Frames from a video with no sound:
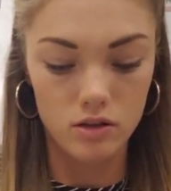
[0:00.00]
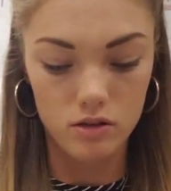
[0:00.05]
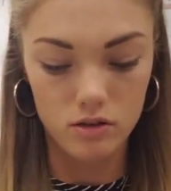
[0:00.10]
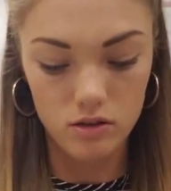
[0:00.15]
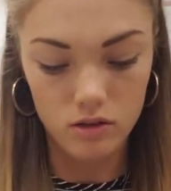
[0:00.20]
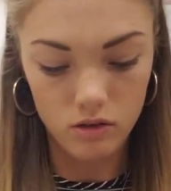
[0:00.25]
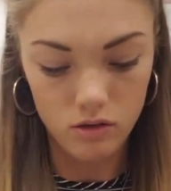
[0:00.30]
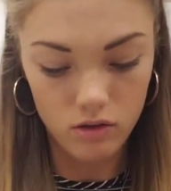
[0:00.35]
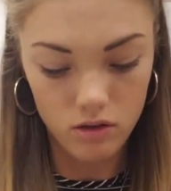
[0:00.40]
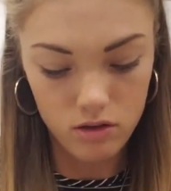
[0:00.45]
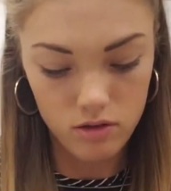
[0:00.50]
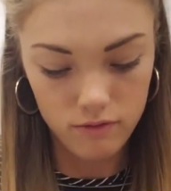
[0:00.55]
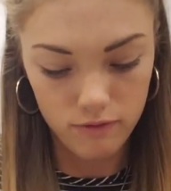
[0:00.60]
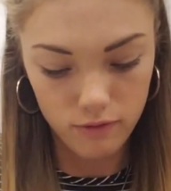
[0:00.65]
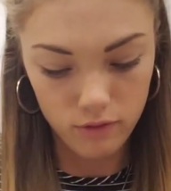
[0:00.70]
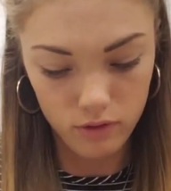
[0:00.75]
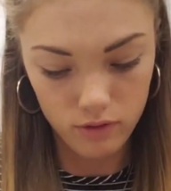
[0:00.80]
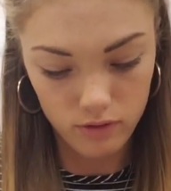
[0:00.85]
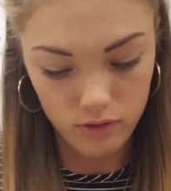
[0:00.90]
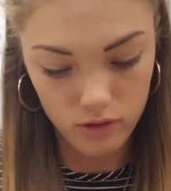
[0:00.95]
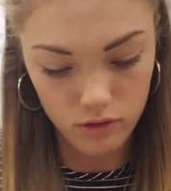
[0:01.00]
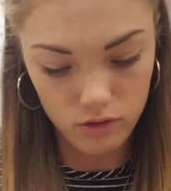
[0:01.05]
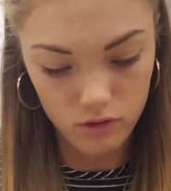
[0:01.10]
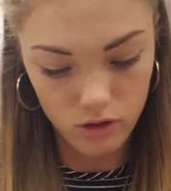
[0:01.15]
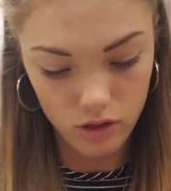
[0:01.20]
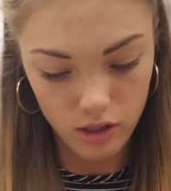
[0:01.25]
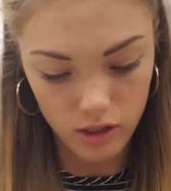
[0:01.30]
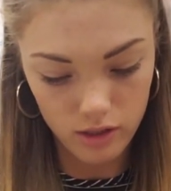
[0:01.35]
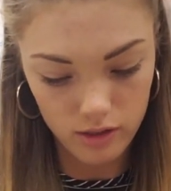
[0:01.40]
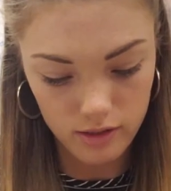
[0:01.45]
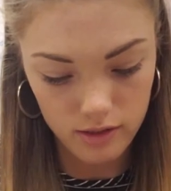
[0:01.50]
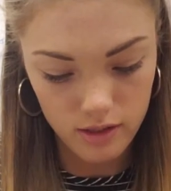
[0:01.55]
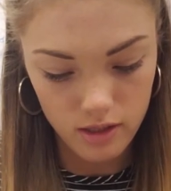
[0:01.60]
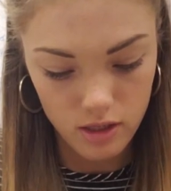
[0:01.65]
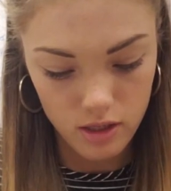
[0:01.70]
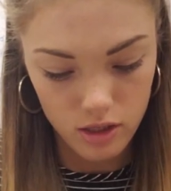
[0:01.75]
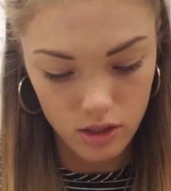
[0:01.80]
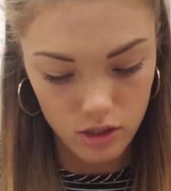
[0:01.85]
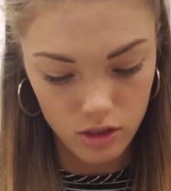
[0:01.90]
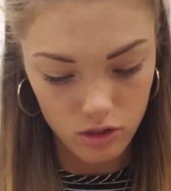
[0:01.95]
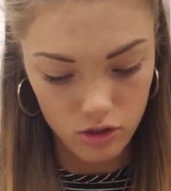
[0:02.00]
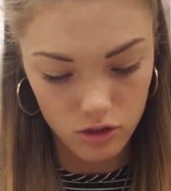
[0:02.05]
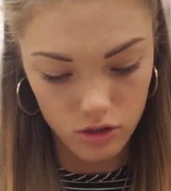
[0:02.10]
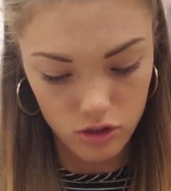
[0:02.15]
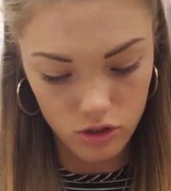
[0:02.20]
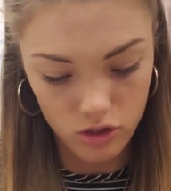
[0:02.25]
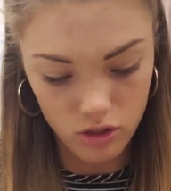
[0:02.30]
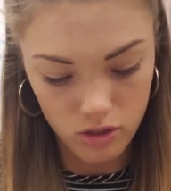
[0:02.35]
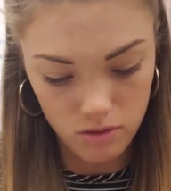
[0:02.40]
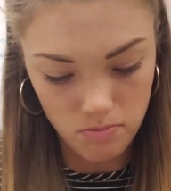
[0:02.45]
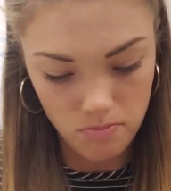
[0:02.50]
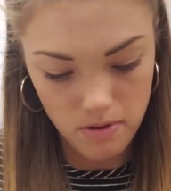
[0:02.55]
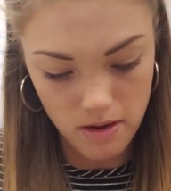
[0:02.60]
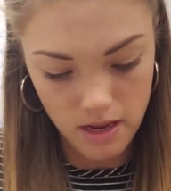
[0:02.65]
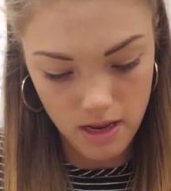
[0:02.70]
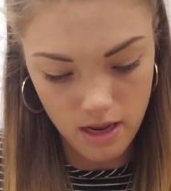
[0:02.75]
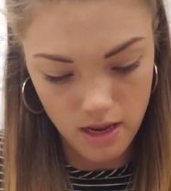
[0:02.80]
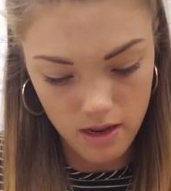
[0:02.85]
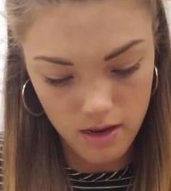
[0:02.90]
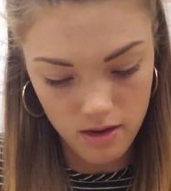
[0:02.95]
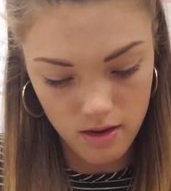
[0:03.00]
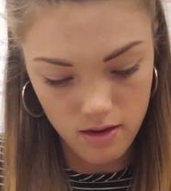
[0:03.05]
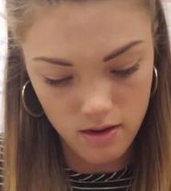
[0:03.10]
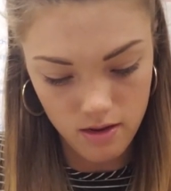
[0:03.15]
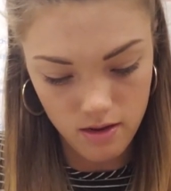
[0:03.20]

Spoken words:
So all 4 of the straws should be